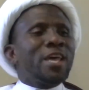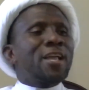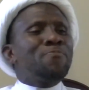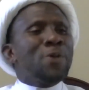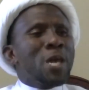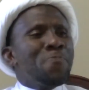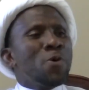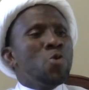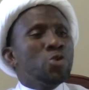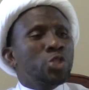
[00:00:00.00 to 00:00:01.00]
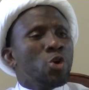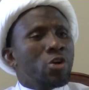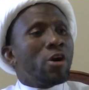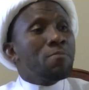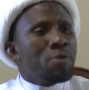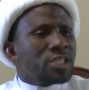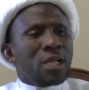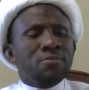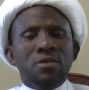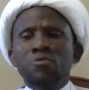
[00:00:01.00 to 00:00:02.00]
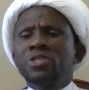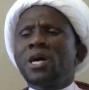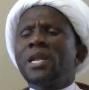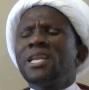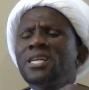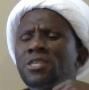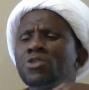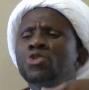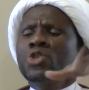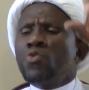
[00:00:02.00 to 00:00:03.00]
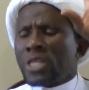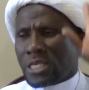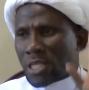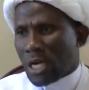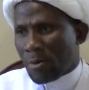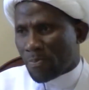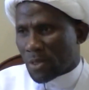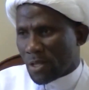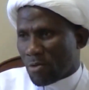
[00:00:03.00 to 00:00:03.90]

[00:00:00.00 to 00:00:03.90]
That people who so-called Muslims, which are nothing to do with Islam.